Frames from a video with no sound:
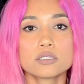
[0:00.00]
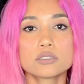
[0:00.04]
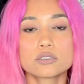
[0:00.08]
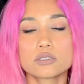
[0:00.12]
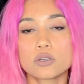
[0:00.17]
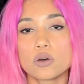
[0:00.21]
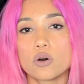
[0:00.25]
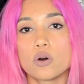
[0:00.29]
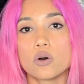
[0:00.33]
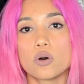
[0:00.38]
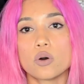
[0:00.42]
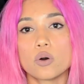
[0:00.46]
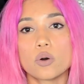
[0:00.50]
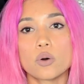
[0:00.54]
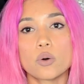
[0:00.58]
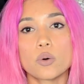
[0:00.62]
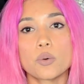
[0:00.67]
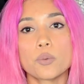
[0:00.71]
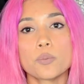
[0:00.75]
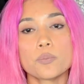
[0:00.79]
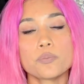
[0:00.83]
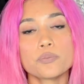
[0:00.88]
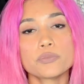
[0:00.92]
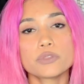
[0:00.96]

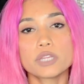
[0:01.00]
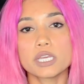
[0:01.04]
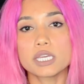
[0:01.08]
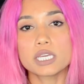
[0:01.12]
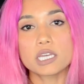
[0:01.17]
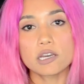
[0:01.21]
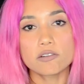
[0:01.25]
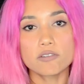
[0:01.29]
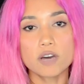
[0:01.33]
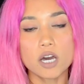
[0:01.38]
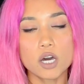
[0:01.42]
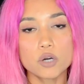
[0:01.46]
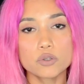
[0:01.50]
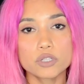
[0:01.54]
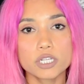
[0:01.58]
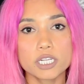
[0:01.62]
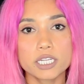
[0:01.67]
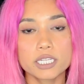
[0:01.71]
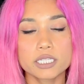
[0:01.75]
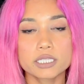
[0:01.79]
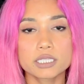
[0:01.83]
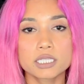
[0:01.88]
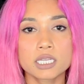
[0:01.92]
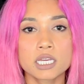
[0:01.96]
So think about
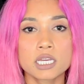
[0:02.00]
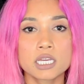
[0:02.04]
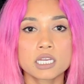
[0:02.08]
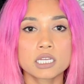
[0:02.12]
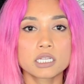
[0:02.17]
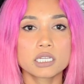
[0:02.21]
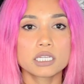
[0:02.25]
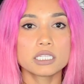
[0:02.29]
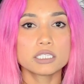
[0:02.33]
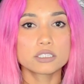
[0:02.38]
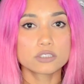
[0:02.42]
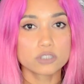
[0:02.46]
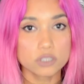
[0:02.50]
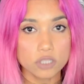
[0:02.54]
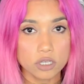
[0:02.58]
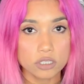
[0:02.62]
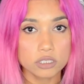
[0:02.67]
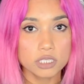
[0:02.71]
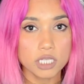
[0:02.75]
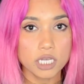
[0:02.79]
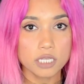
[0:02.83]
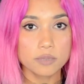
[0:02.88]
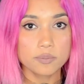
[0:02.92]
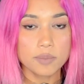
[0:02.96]
it. It's not
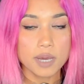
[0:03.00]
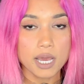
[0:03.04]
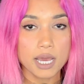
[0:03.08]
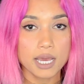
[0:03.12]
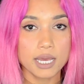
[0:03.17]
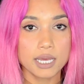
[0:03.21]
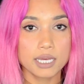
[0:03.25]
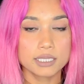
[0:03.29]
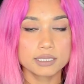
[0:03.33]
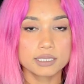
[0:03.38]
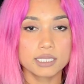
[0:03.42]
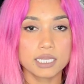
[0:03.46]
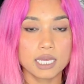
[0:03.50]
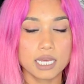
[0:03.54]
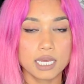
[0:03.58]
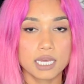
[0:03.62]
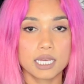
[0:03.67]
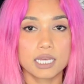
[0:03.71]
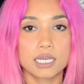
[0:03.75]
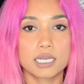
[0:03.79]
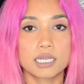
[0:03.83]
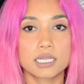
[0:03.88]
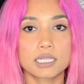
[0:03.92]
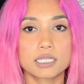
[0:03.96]
that bad,
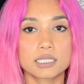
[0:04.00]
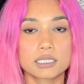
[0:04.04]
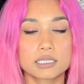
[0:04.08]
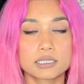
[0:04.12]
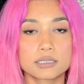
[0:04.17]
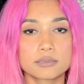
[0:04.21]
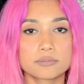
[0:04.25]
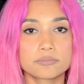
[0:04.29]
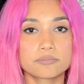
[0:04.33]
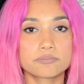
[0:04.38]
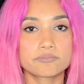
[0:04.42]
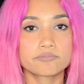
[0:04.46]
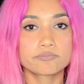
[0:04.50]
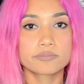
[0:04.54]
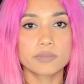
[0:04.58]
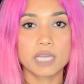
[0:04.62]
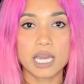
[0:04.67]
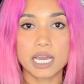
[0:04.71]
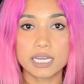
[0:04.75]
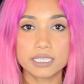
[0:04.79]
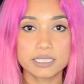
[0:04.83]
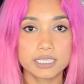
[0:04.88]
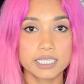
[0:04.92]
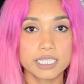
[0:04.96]
and
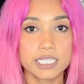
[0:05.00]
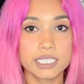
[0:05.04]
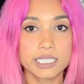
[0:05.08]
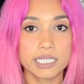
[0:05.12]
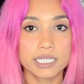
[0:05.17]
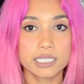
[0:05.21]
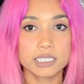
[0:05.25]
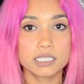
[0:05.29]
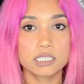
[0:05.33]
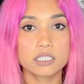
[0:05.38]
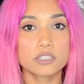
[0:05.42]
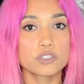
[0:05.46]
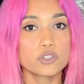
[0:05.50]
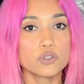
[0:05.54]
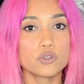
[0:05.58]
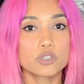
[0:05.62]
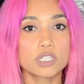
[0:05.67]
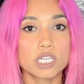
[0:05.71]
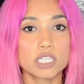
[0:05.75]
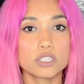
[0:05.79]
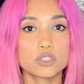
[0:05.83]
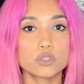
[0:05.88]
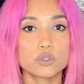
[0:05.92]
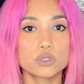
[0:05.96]
I did it. You
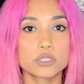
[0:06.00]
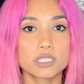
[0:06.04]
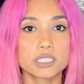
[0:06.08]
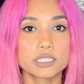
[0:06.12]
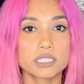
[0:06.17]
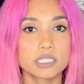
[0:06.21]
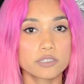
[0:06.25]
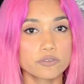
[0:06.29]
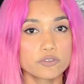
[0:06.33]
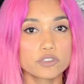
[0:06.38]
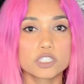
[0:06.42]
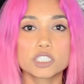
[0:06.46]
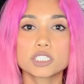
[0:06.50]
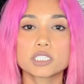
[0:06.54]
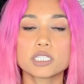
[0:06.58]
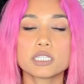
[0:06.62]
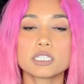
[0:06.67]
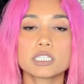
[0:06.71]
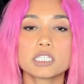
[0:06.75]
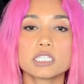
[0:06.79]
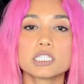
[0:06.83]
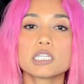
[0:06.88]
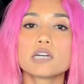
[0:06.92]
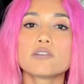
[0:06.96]
can do it if you're
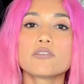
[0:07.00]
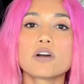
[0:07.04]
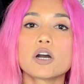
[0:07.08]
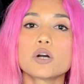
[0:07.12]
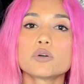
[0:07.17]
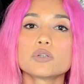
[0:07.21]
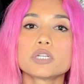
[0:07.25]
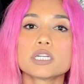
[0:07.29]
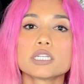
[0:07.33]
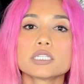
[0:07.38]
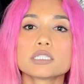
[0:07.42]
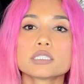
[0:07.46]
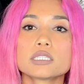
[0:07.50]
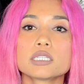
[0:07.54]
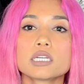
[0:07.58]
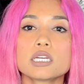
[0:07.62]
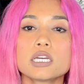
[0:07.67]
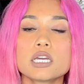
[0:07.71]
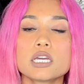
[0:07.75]
thinking about it.